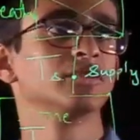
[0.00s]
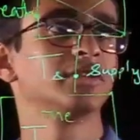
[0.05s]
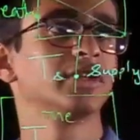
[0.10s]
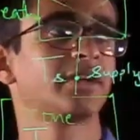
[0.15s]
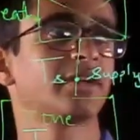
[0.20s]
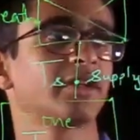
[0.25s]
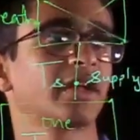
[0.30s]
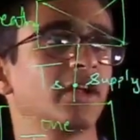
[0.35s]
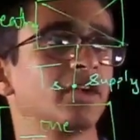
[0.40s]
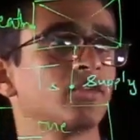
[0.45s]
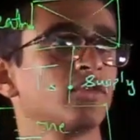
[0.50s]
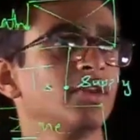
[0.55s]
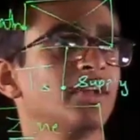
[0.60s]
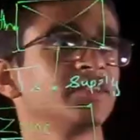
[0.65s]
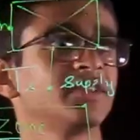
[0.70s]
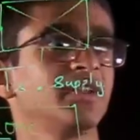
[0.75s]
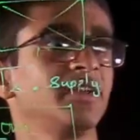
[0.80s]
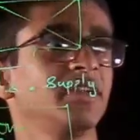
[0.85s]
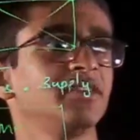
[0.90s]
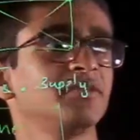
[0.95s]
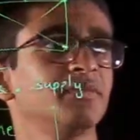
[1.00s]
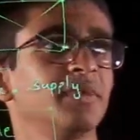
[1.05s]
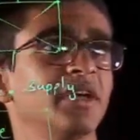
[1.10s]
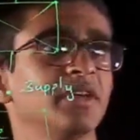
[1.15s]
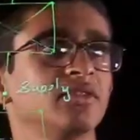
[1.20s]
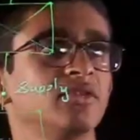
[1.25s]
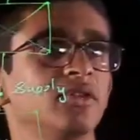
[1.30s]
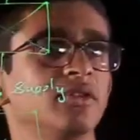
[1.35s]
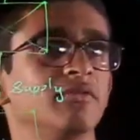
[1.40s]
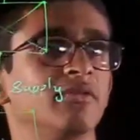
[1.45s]
that calculation is
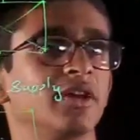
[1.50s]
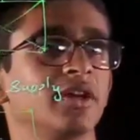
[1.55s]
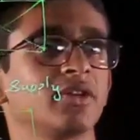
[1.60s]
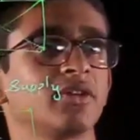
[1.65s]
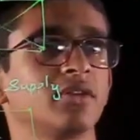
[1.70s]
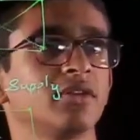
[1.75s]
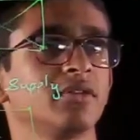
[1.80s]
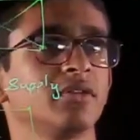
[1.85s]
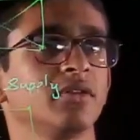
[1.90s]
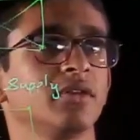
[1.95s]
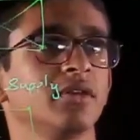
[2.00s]
based on work,